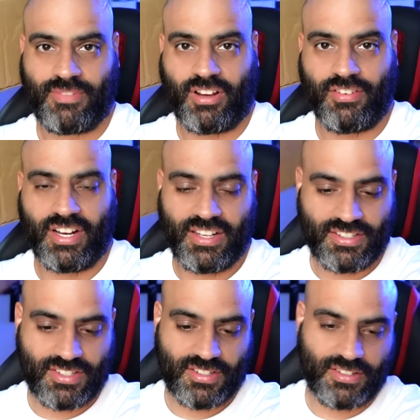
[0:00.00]
Here it
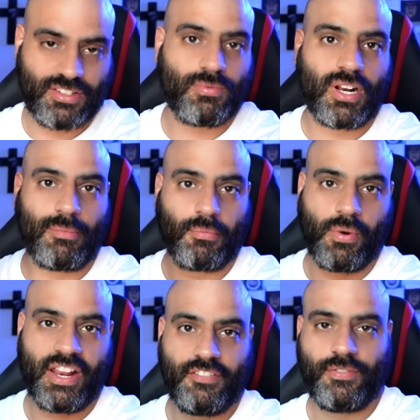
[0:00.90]
is. It's what I've been
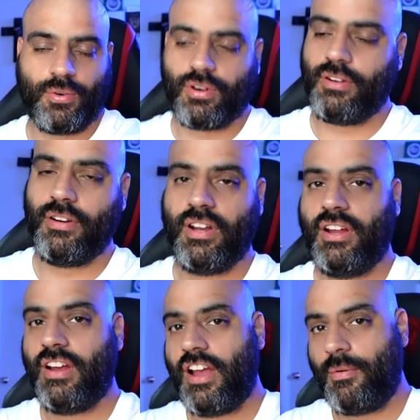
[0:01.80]
waiting for.
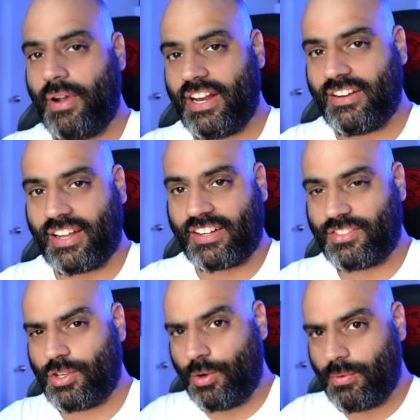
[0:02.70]
Waited like
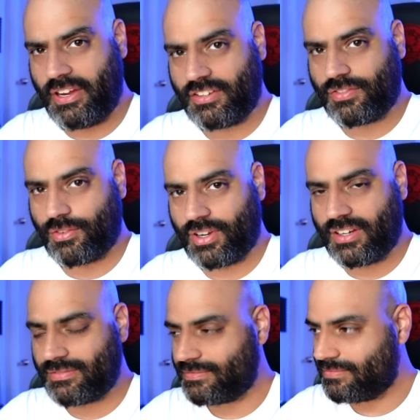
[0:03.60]
two weeks for
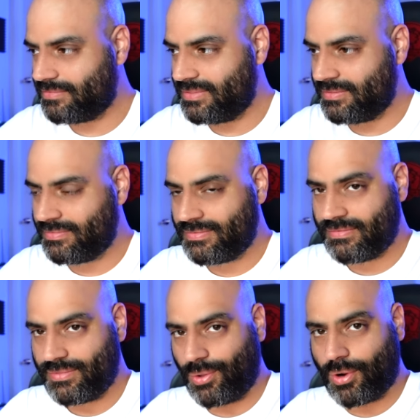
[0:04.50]
it.
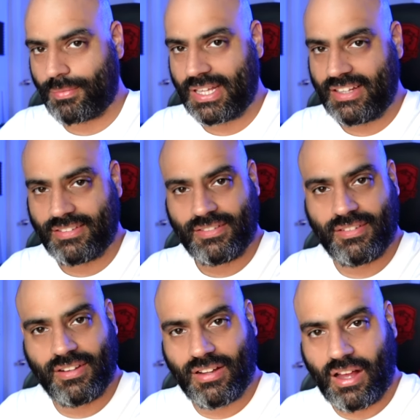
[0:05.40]
Normally,
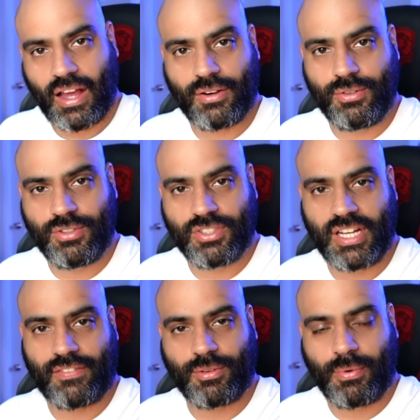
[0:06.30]
I don't usually
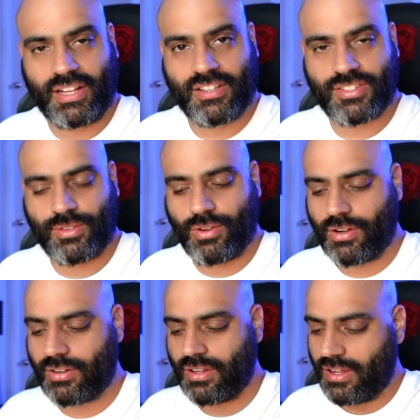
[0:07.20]
have to wait this
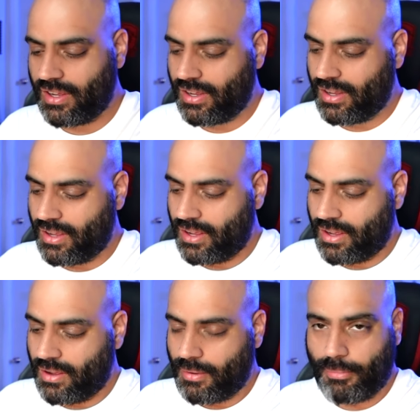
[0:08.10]
long,
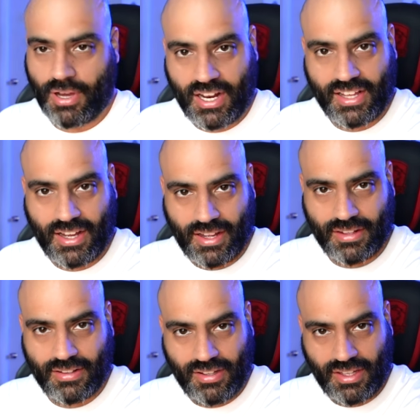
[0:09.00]
but I
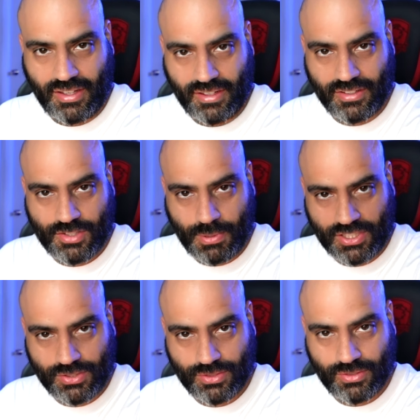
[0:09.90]
got the
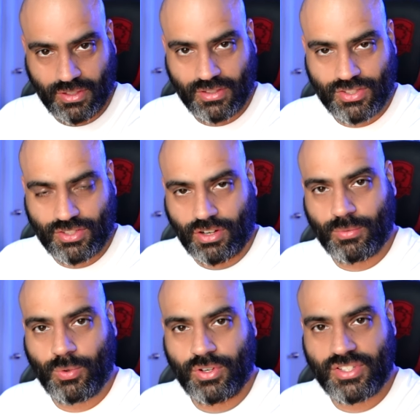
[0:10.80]
special Star
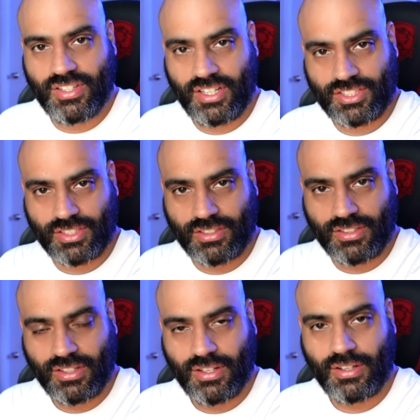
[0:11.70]
Wars edition
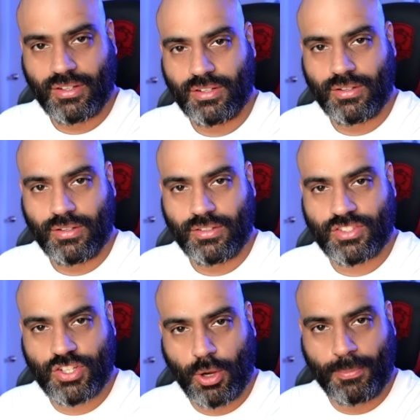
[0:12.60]

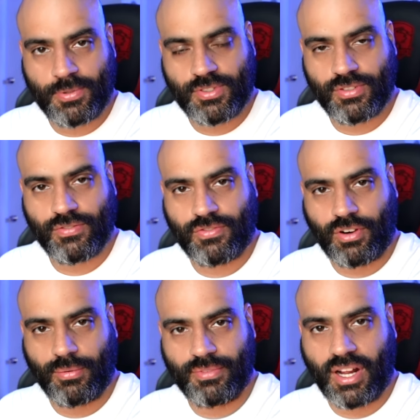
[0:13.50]
soaps
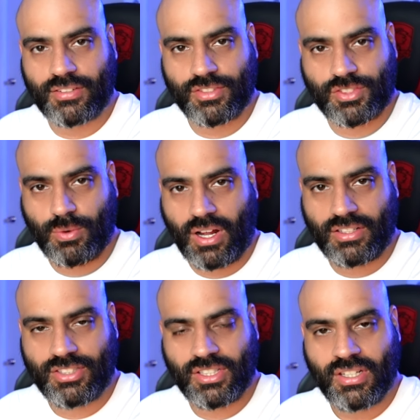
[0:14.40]
from Dr.
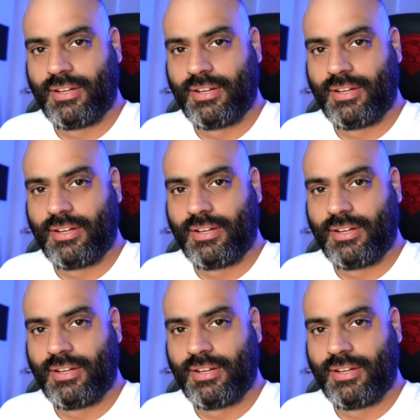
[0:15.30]
Squatch.